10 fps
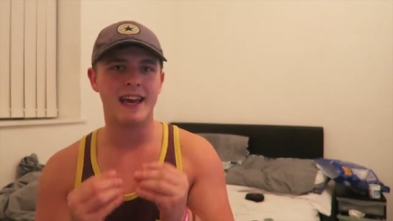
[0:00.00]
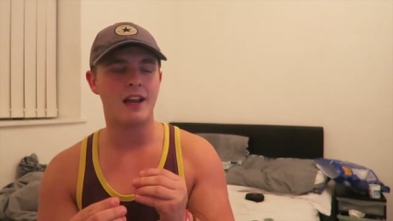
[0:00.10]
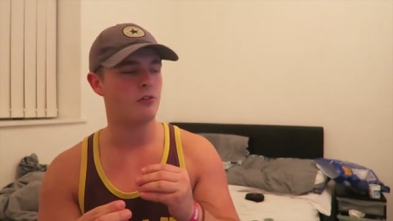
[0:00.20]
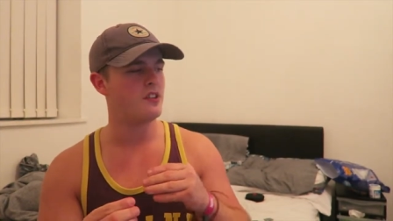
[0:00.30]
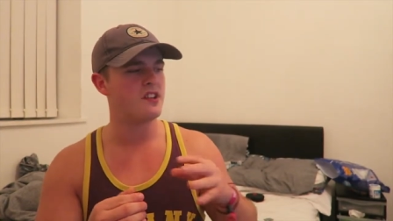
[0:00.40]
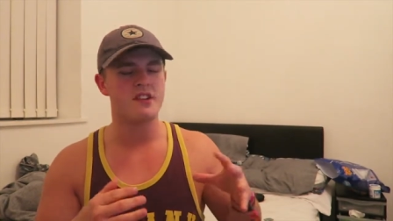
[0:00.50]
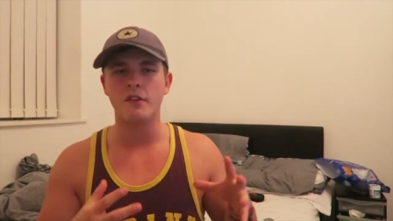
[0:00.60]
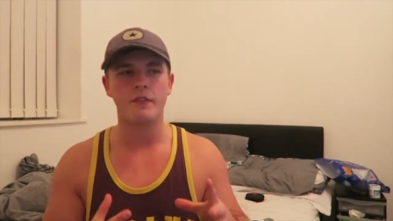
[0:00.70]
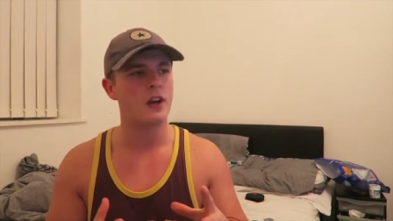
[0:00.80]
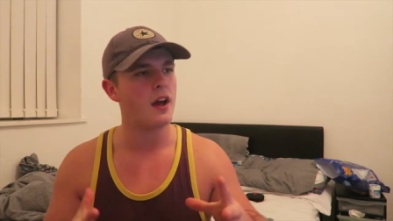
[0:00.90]
calories. There's
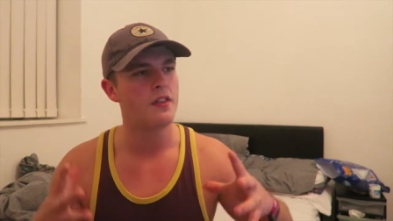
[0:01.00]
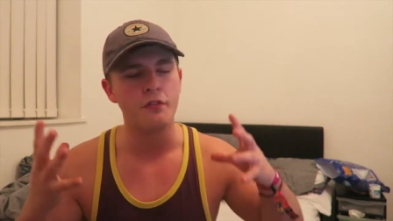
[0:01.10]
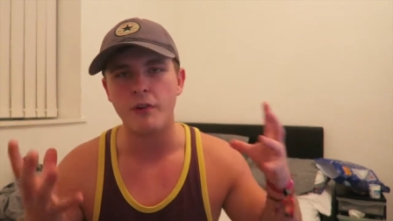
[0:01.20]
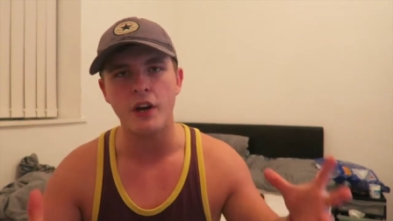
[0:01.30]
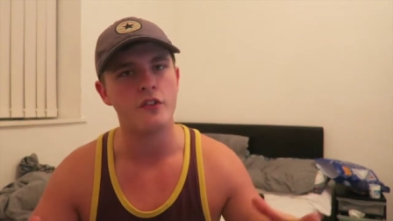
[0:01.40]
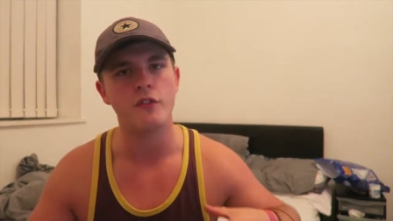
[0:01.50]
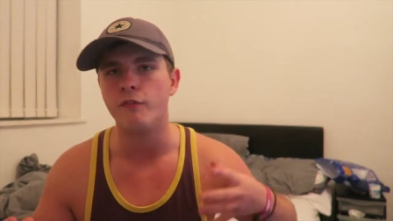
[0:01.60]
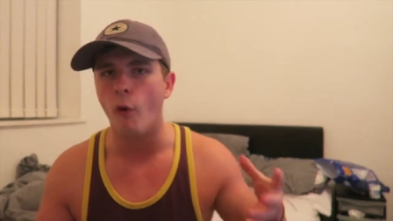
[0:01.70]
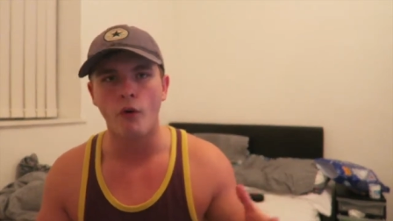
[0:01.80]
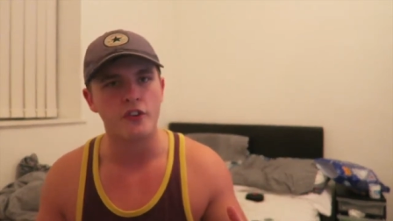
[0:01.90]
something like three hundred,
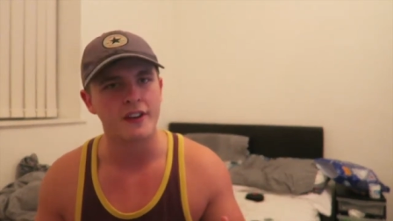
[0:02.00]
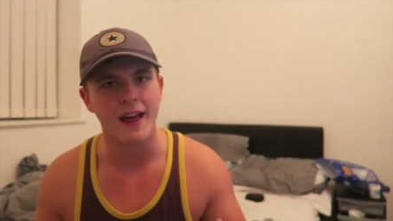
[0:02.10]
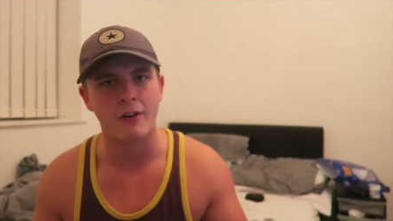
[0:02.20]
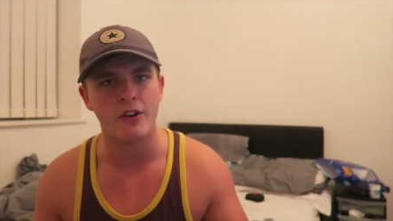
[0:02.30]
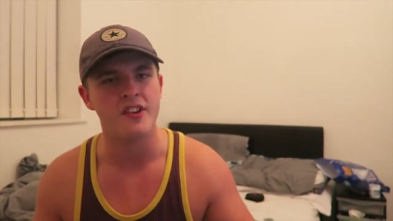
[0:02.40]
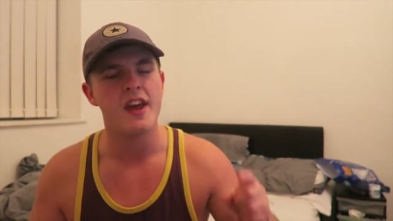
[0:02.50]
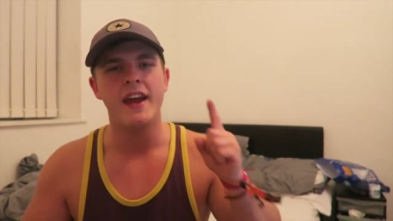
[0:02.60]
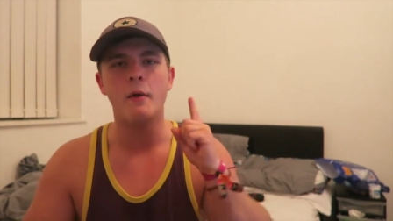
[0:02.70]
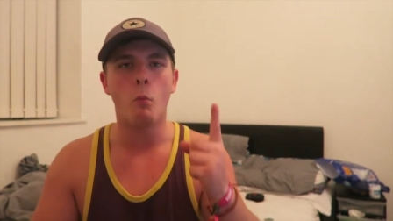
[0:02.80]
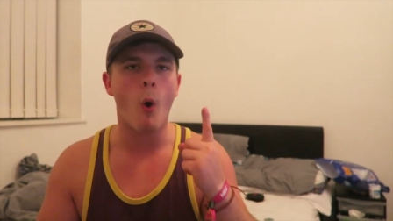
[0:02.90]
four hundred calories
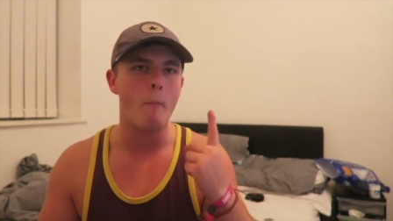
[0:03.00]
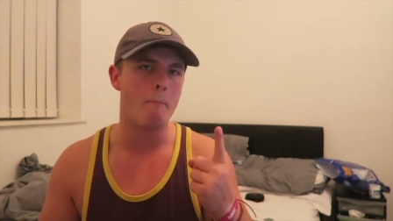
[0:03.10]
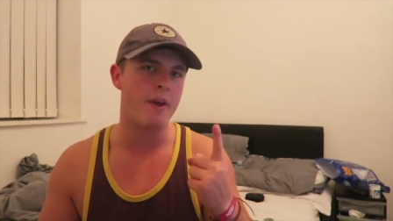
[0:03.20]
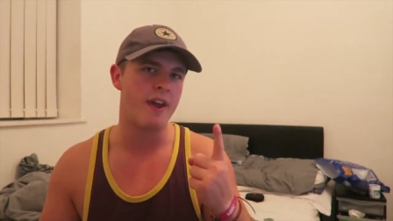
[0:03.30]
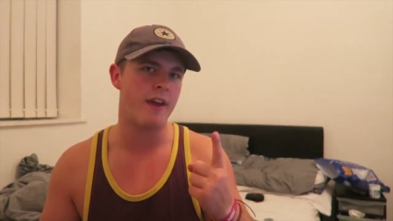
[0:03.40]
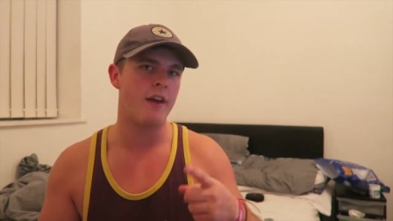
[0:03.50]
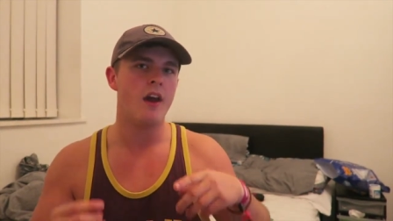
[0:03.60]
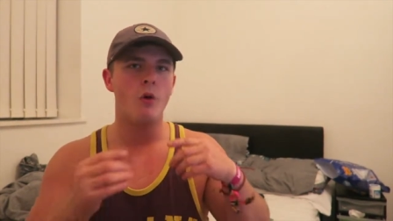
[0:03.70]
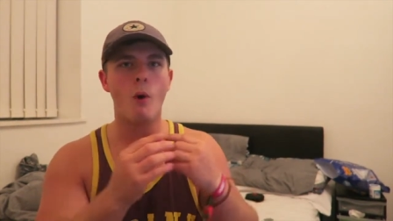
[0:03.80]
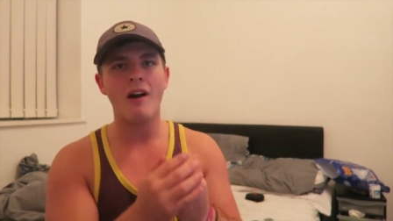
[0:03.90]
in one beer,
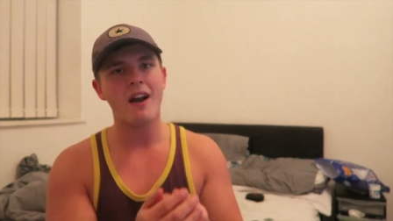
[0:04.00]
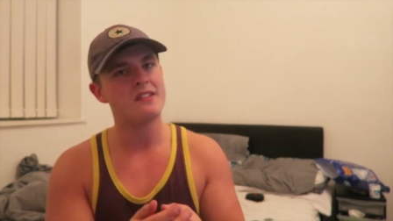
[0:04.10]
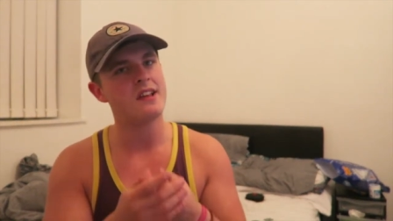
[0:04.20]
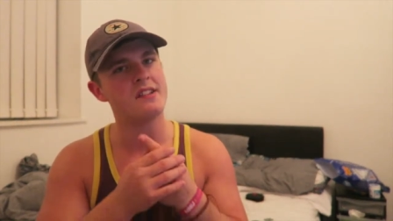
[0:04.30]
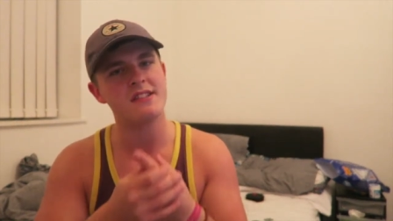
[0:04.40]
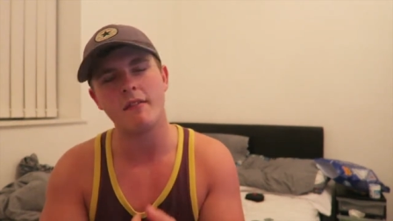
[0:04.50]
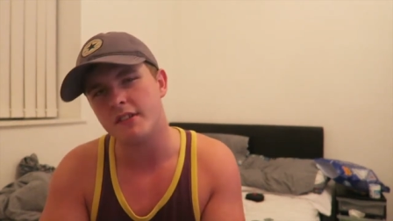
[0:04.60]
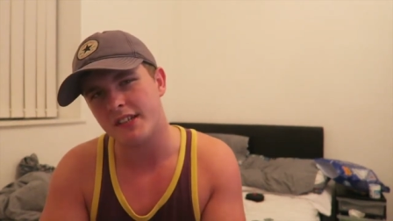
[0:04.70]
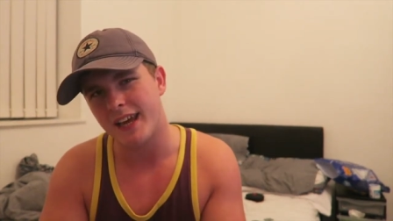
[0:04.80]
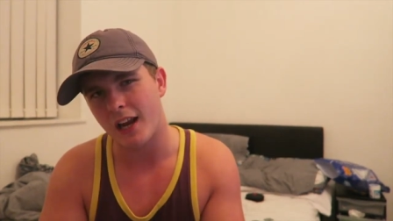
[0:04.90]
whereas there's
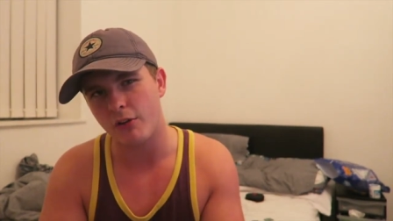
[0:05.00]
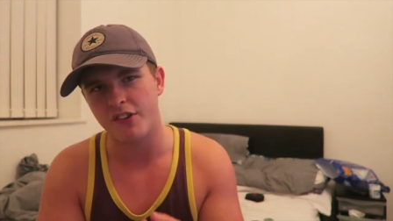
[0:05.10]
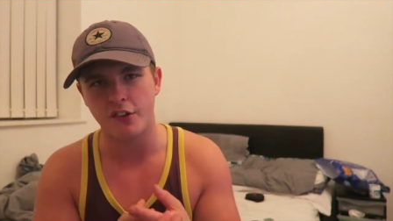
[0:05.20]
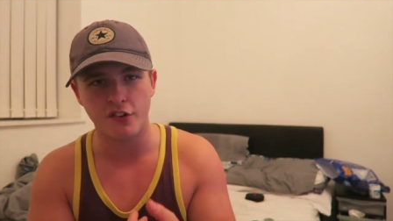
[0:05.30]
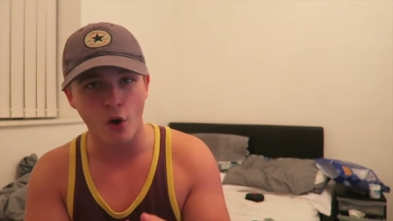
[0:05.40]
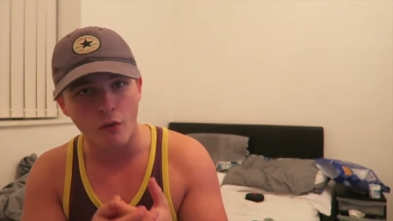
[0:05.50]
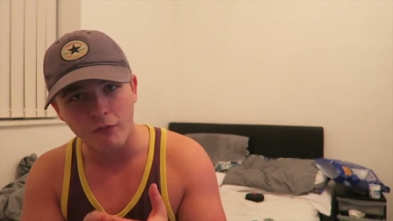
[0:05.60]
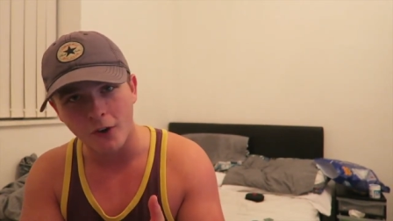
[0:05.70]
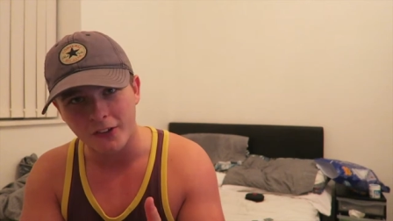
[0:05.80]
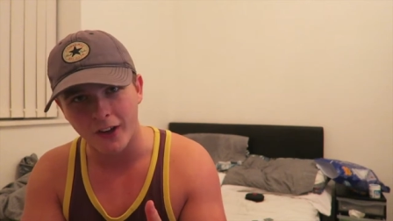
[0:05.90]
seventy calories in a shot of
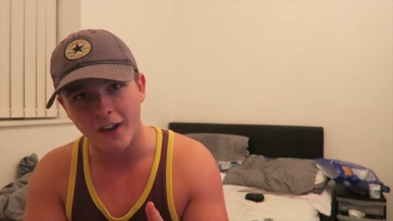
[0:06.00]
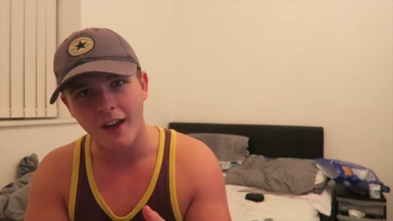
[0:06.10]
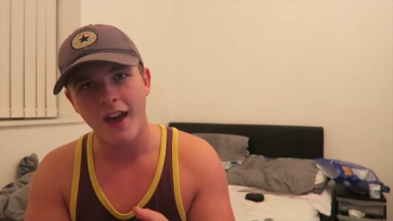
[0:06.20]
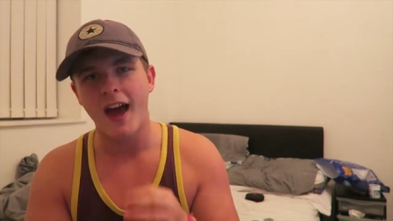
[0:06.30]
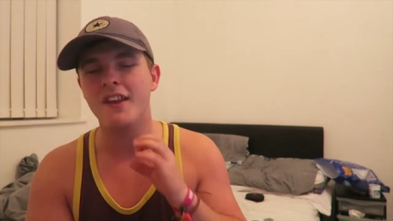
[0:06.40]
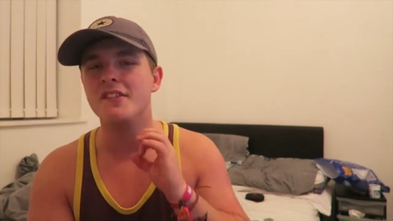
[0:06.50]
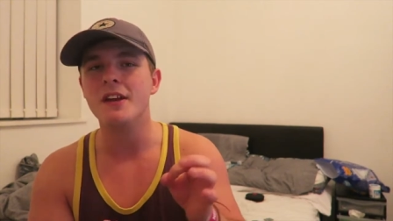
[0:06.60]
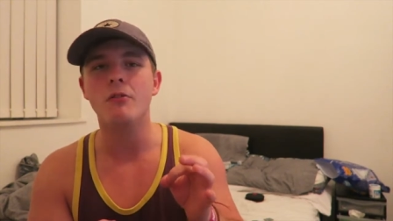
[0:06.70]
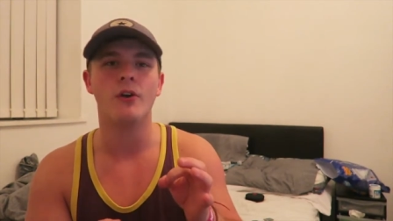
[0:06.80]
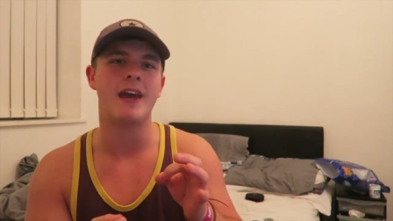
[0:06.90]
vodka and
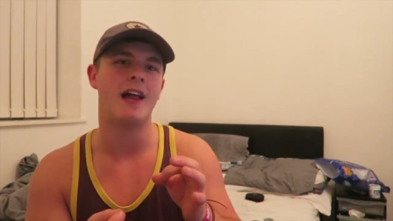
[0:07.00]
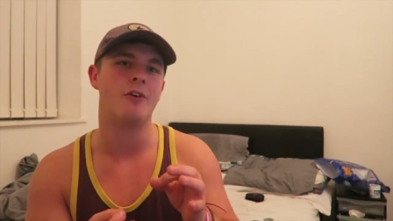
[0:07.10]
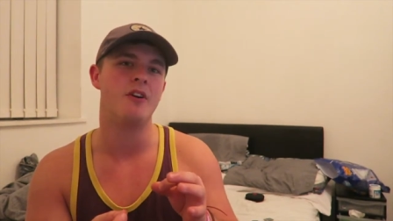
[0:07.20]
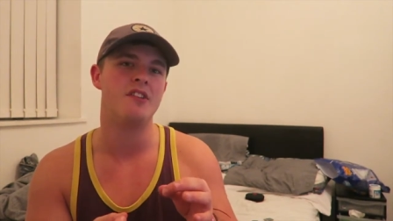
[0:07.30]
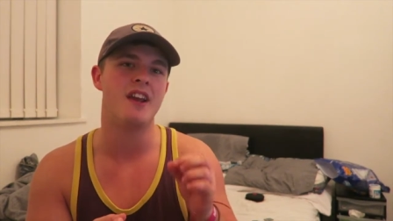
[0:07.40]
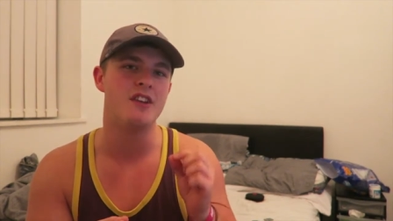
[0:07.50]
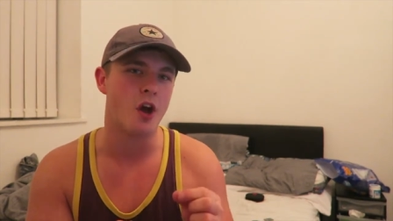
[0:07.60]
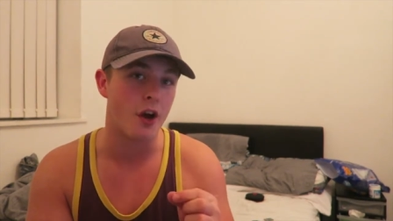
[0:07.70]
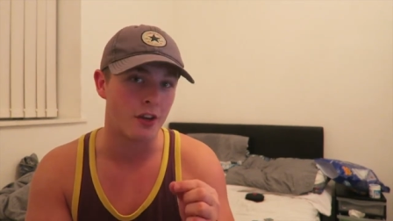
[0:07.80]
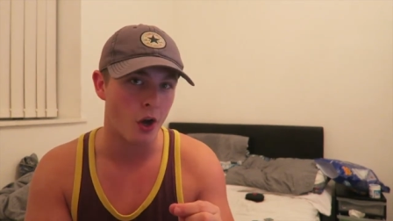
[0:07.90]
zero calories in
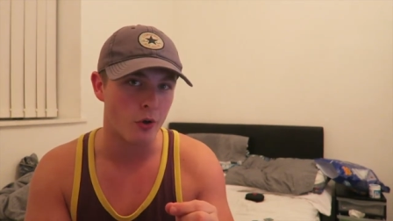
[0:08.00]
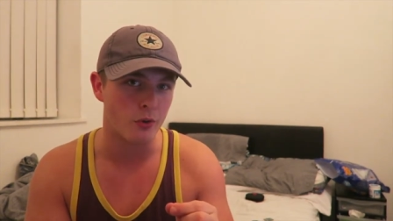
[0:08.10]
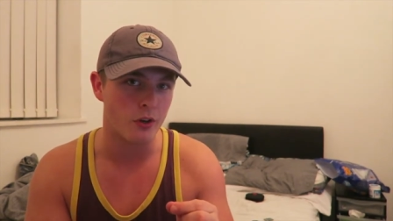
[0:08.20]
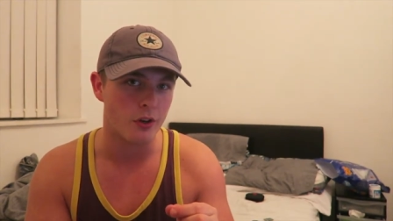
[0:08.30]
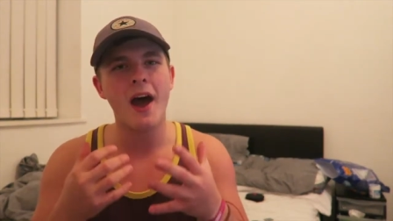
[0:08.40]
Diet Coke.